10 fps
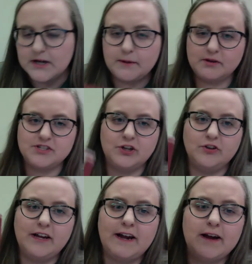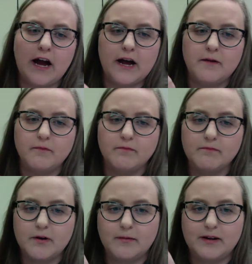particularly
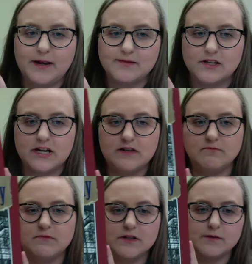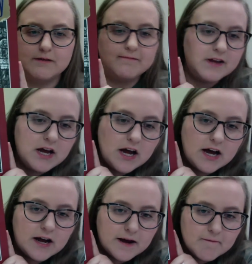Birmingham Sunday, this way.
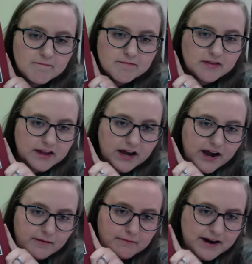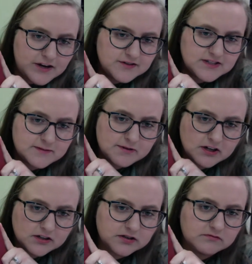I might use this
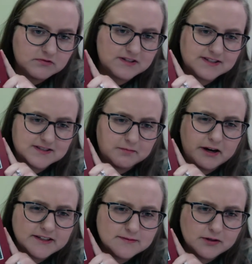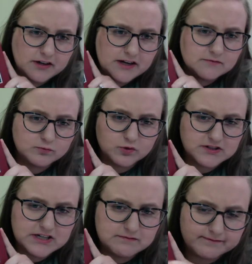book. This is a possibility. We'll
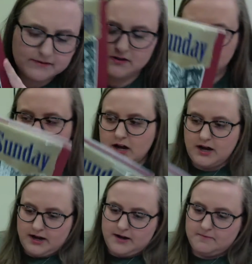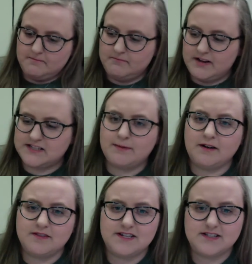see. It's
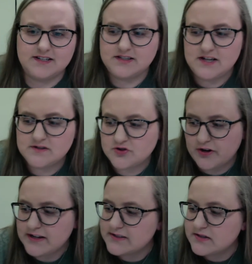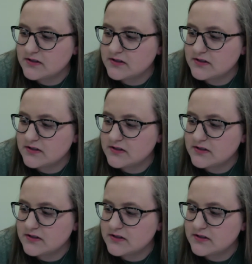about the 16th Street